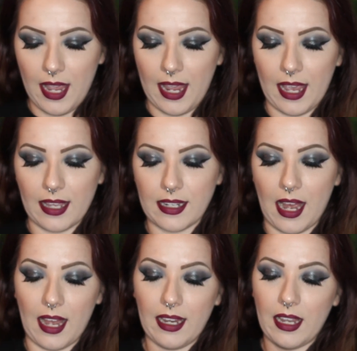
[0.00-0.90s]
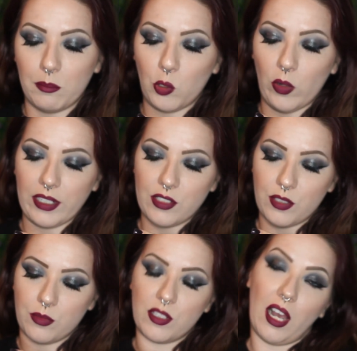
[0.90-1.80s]
And I am going
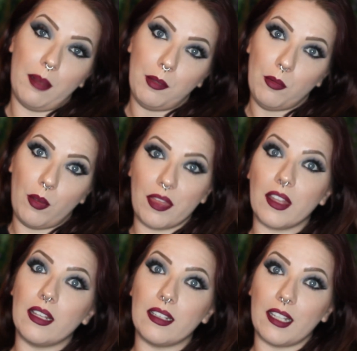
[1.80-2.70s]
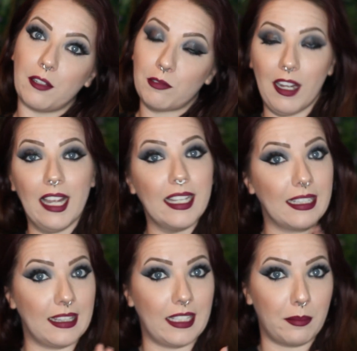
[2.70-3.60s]
to top it with the
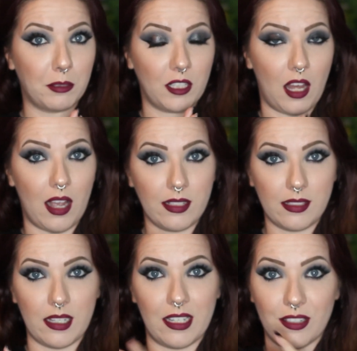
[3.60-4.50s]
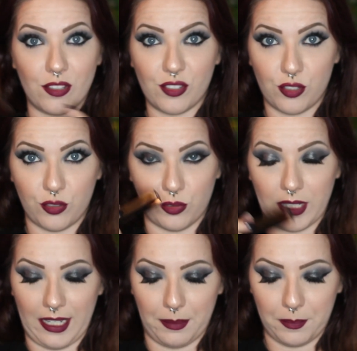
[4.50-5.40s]
Laurette lip gloss in
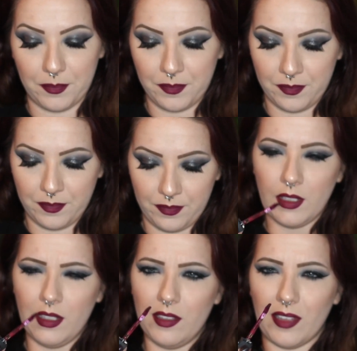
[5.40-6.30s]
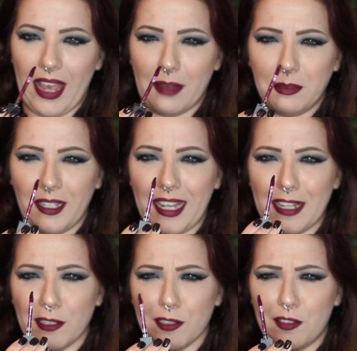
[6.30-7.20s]
Scream. This
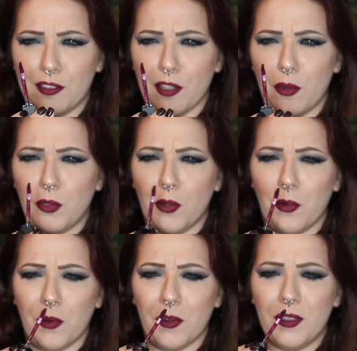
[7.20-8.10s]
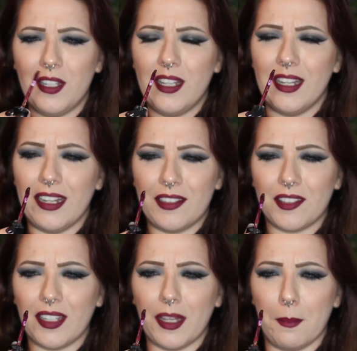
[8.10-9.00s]
applicator is so cool. It's
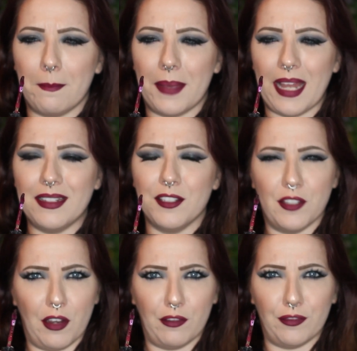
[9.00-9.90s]
like a bent doe